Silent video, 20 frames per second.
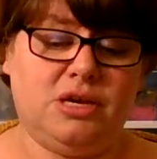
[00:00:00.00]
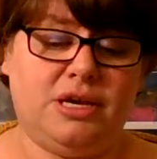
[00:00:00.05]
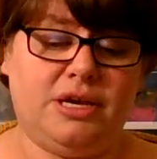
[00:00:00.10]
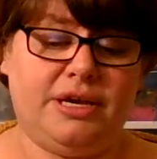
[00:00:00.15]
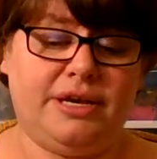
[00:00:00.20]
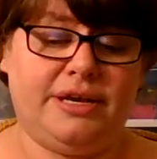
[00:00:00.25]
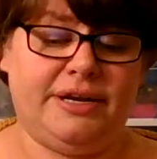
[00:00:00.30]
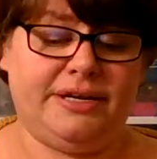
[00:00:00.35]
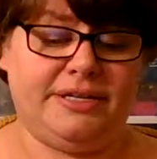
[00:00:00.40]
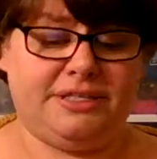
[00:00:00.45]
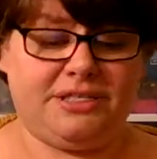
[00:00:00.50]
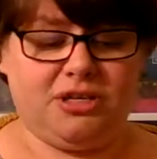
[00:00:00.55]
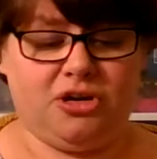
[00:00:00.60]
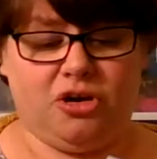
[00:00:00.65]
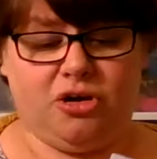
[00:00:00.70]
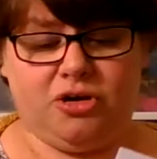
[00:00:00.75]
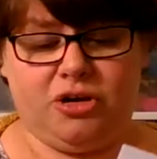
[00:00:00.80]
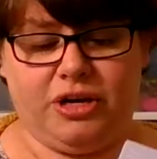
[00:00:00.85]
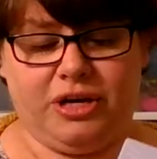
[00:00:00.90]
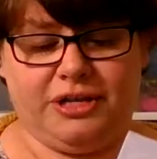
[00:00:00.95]
And it's
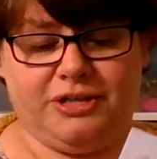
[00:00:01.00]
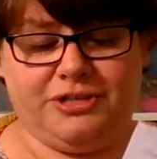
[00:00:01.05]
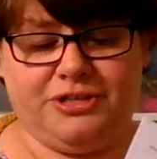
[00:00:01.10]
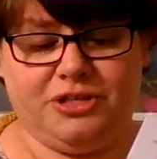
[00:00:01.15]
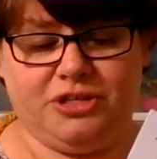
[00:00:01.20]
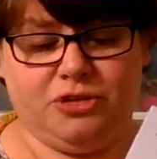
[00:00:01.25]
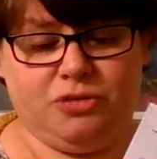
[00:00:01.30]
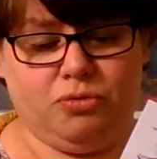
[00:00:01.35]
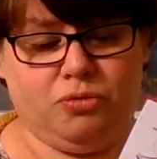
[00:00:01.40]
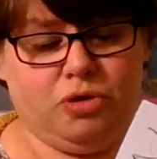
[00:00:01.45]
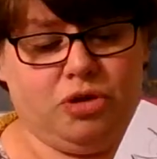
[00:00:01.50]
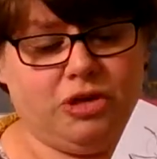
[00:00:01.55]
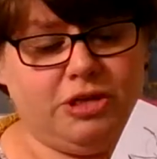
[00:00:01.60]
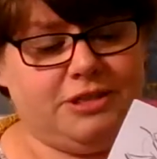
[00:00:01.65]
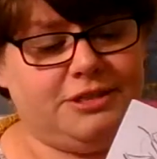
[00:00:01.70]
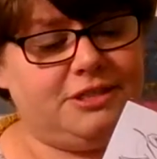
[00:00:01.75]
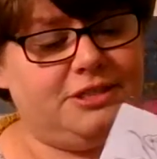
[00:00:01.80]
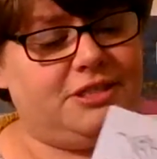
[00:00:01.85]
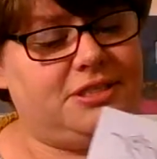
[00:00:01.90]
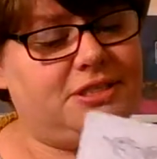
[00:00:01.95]
called Into the
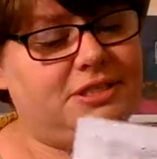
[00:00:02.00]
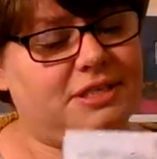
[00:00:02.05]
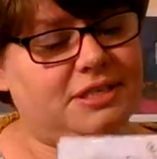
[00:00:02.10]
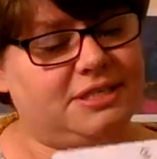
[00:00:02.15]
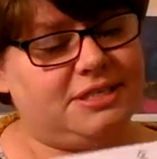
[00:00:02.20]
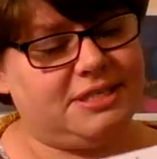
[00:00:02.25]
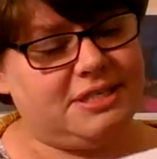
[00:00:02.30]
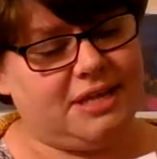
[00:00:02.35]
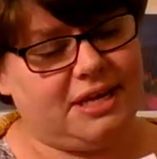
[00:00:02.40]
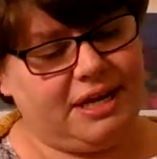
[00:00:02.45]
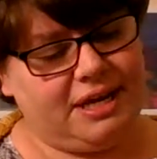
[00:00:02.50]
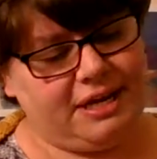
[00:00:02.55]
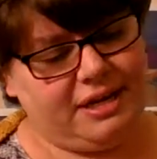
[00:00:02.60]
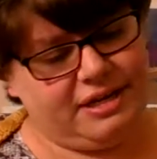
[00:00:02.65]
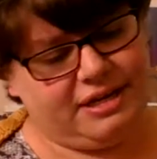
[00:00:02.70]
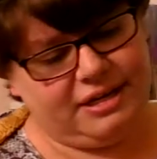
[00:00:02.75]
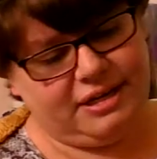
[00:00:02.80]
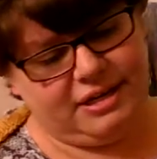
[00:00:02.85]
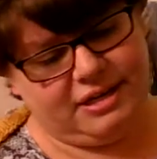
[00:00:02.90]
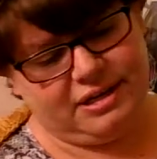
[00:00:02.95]
Woods. It's
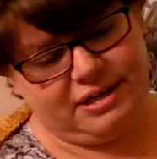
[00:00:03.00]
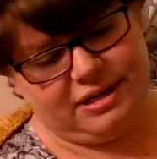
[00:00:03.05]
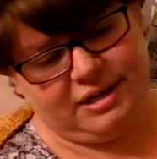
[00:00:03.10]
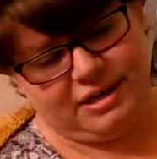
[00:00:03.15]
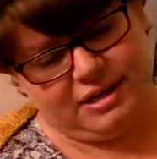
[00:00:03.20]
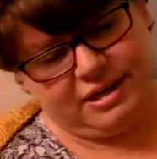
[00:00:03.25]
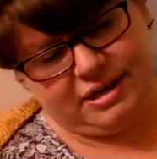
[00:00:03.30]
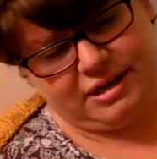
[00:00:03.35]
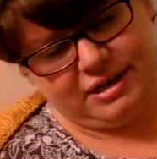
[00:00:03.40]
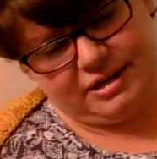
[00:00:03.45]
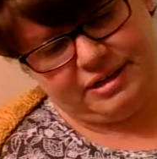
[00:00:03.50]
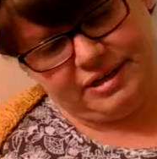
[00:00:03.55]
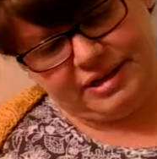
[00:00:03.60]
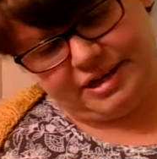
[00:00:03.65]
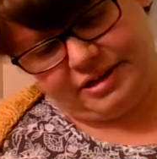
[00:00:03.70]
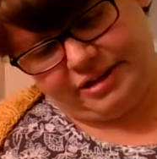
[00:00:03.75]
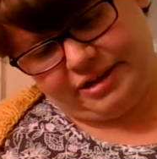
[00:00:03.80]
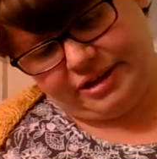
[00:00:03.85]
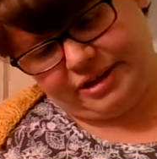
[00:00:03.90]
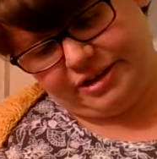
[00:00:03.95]
like a
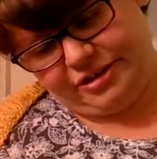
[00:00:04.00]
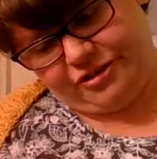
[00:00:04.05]
tealy